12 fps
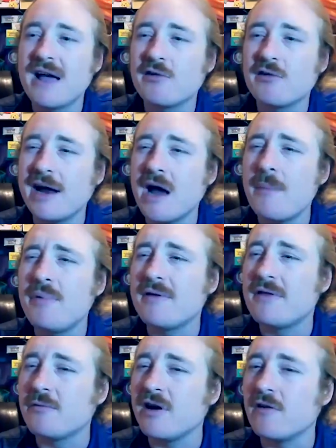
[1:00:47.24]
that grade up a
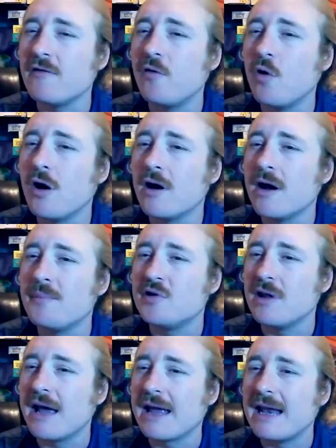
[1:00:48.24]
3 or 4 up to
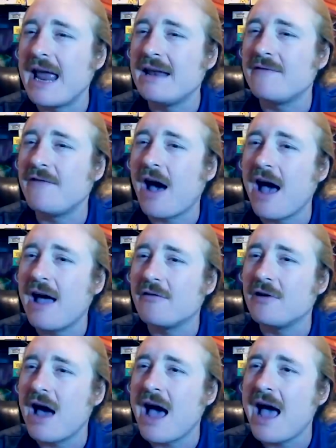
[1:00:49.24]
like an 8, 5,
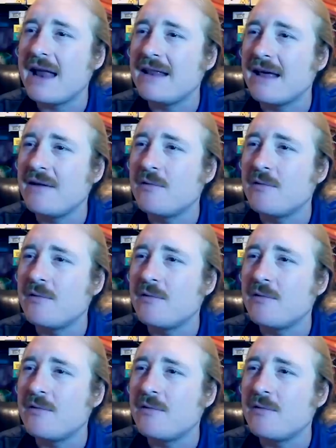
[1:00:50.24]
or 9. Then